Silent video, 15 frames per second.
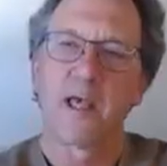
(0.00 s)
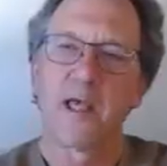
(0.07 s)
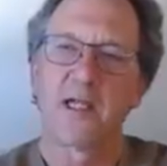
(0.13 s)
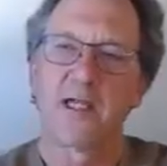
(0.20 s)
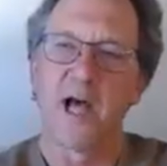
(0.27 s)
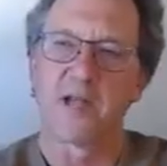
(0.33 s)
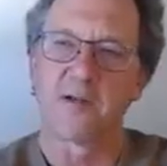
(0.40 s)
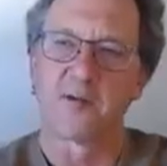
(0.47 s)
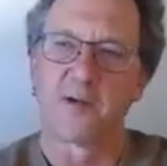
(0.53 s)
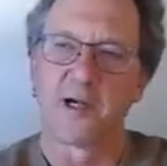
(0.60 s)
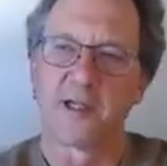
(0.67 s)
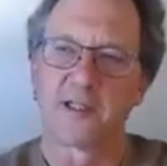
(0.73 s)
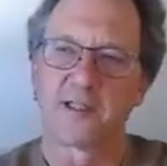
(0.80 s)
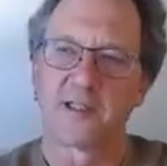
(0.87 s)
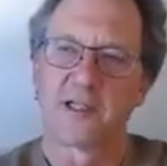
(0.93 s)
In other
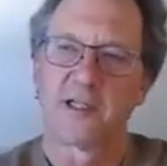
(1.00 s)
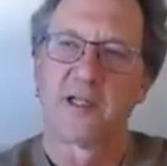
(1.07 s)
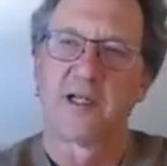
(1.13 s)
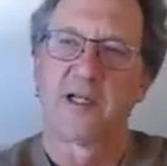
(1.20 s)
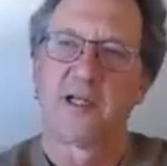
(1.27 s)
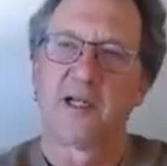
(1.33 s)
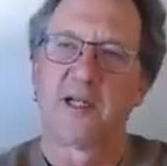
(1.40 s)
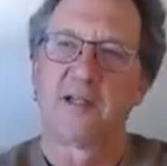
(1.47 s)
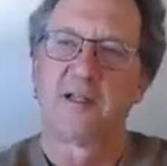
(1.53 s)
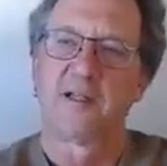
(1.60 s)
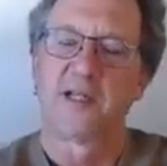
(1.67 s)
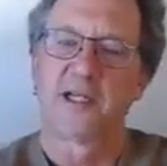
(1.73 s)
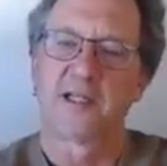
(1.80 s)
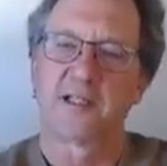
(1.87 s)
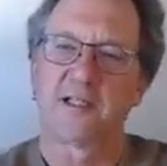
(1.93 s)
words,
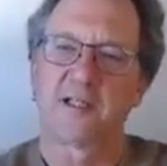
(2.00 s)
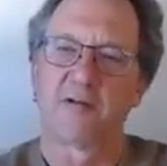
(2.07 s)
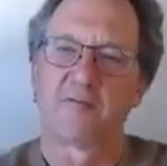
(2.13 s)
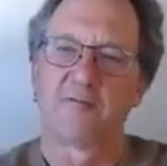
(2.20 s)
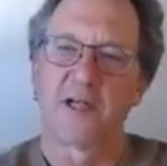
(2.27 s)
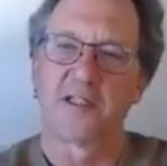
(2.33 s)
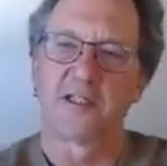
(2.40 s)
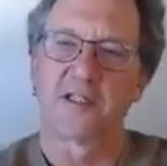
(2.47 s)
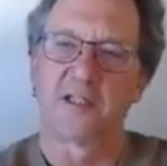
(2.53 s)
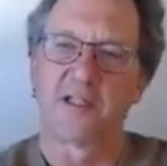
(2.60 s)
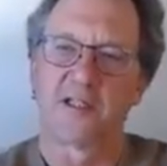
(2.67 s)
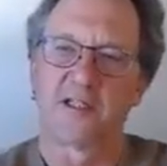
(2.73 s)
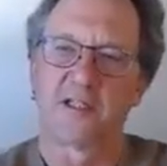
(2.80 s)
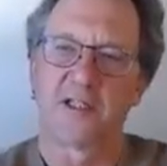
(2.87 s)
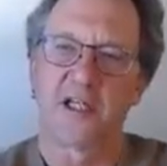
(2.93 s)
this
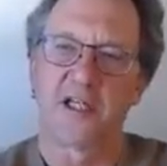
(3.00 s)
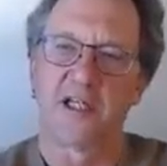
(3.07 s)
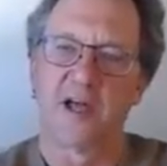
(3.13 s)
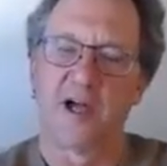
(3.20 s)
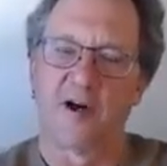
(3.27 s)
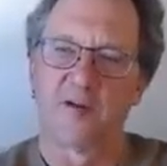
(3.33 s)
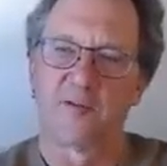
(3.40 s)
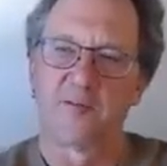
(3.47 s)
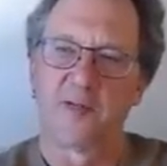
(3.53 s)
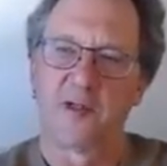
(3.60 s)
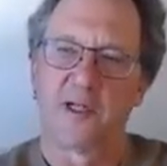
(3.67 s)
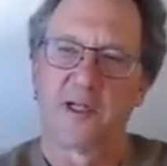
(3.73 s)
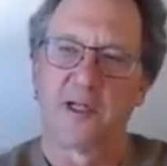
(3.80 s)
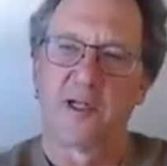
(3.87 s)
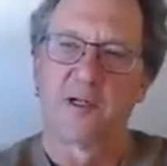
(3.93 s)
original genome,
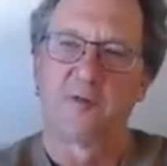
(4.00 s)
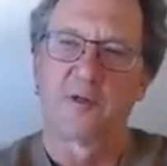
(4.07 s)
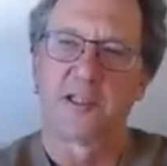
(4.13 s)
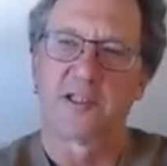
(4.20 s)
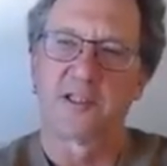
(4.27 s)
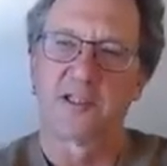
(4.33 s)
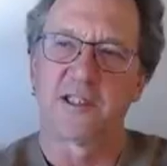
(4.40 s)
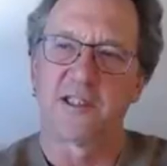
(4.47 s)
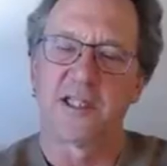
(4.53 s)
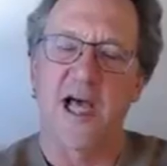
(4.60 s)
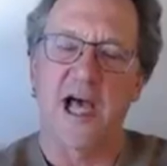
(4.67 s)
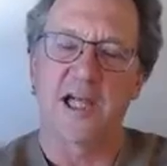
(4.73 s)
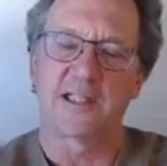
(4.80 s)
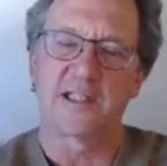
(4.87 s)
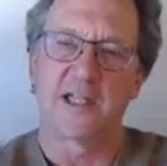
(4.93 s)
which is
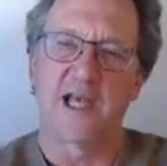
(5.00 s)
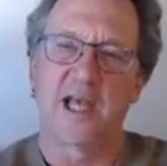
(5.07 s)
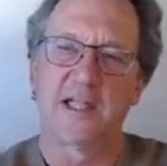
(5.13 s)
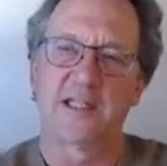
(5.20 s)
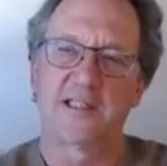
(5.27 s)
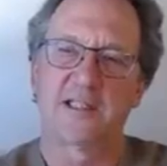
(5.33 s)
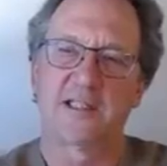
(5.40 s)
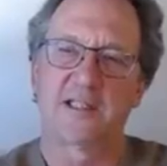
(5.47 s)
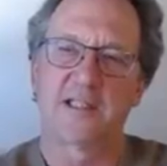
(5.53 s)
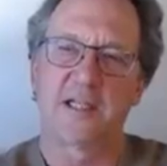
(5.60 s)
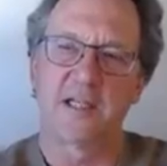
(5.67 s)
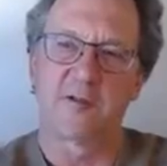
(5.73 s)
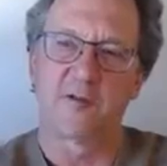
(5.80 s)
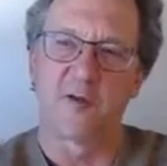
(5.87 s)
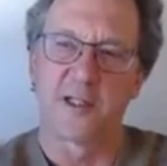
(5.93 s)
not a
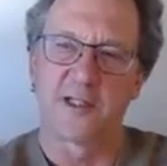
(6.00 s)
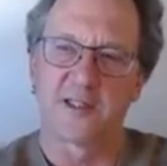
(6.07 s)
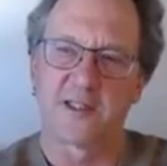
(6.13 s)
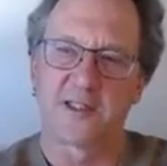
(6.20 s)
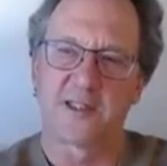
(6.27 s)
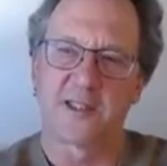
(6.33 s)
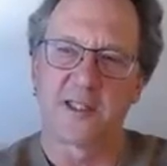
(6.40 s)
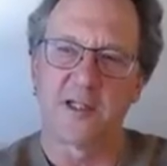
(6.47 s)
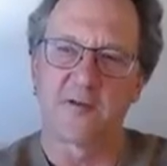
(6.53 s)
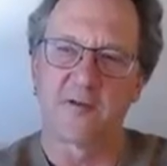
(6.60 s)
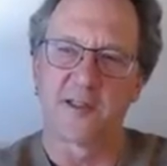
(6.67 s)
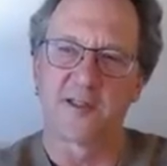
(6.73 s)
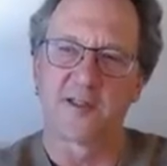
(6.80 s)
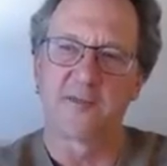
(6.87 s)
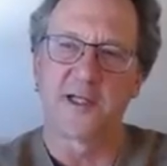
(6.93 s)

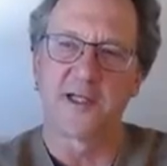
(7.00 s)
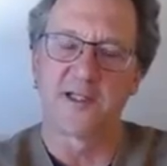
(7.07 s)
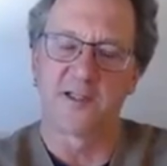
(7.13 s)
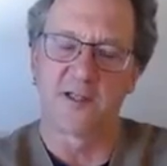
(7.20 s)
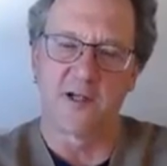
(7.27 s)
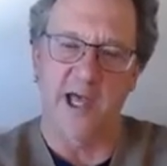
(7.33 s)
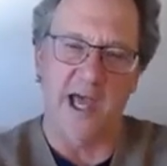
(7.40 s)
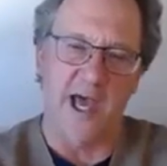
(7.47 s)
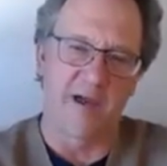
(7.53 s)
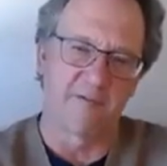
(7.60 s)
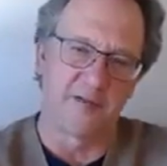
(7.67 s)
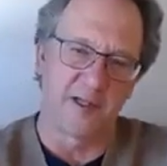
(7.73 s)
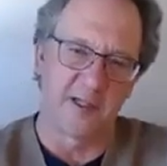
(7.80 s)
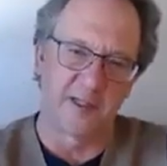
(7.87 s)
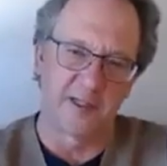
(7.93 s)
sequence means you have
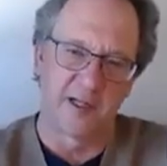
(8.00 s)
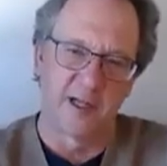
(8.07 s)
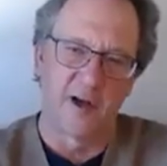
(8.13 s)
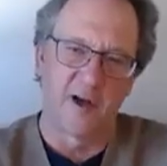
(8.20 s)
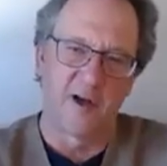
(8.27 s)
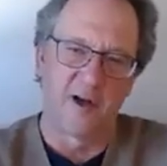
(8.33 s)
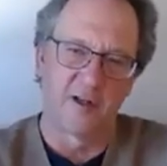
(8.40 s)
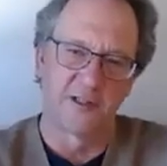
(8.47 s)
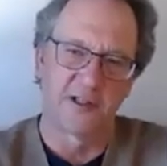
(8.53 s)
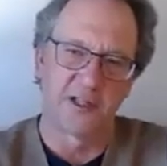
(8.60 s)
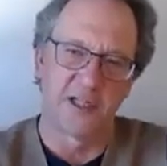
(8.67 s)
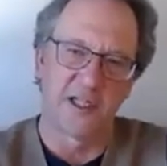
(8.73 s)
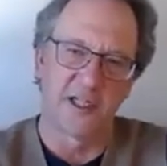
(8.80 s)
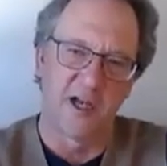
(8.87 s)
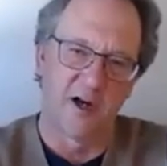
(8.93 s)
the whole
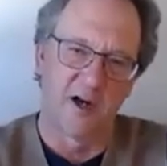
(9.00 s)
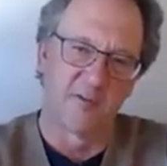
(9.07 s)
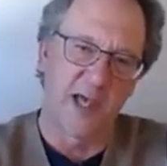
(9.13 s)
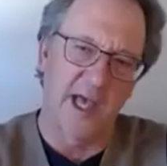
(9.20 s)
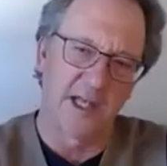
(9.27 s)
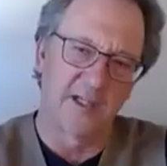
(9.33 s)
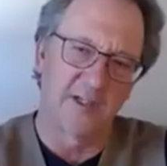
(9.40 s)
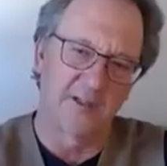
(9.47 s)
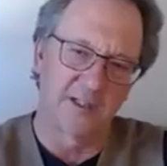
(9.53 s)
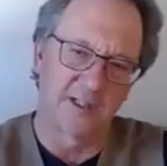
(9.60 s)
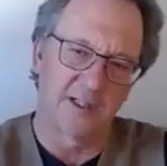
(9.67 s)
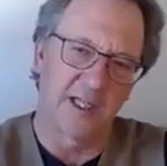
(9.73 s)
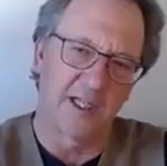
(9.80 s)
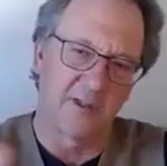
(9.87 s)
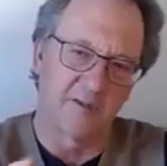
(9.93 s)
genome and you
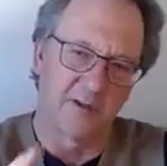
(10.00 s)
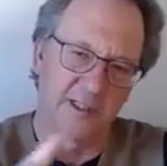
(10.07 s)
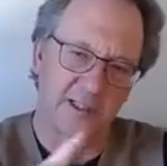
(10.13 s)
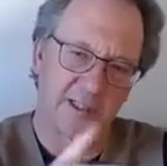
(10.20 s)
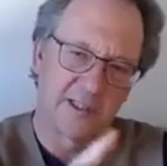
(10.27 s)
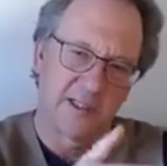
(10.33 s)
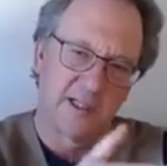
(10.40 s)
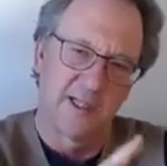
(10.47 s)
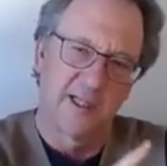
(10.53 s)
sequence